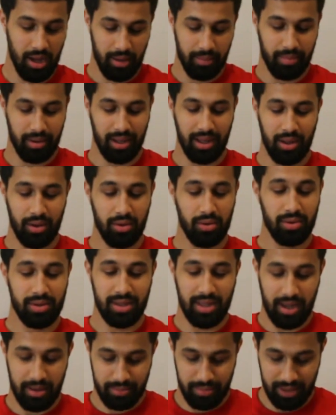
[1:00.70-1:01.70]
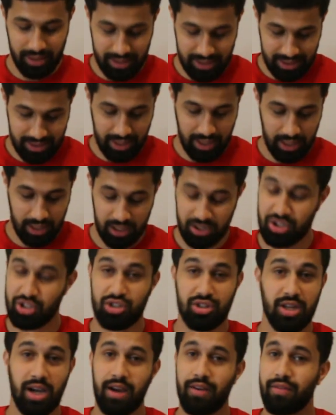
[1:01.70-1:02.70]
But with that being said, let's
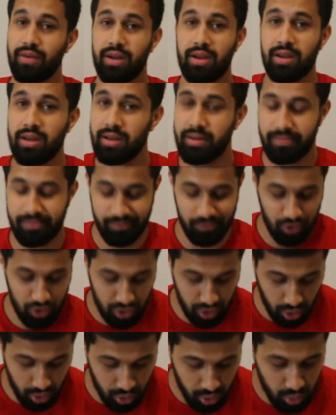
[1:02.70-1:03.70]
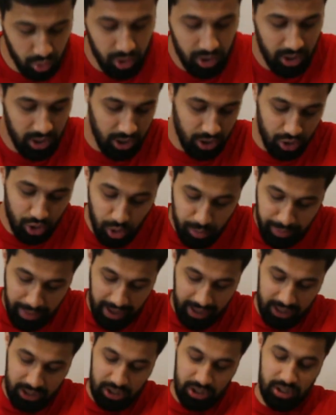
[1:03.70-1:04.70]
just dive right in. So Two
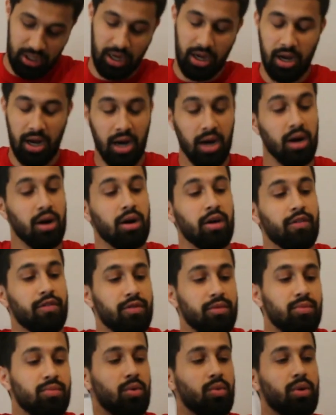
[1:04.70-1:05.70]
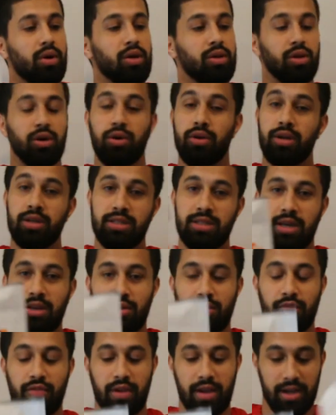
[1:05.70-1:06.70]
packages I got are from Warren Lotas. I
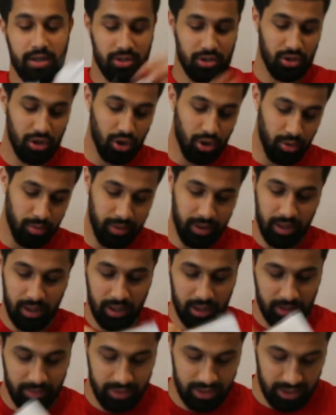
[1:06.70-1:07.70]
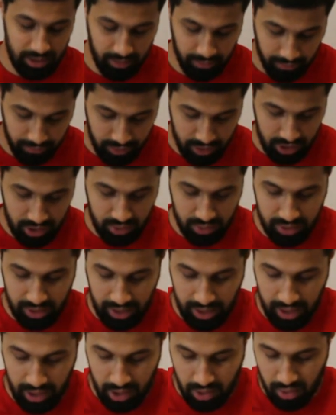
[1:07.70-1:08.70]
don't know if you guys know, but let me see the first
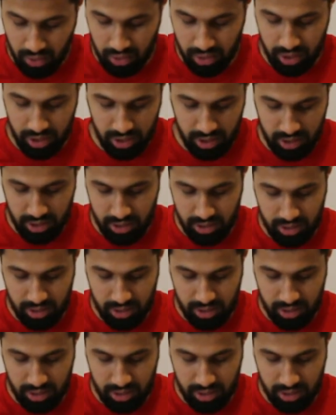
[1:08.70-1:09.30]
one I ordered.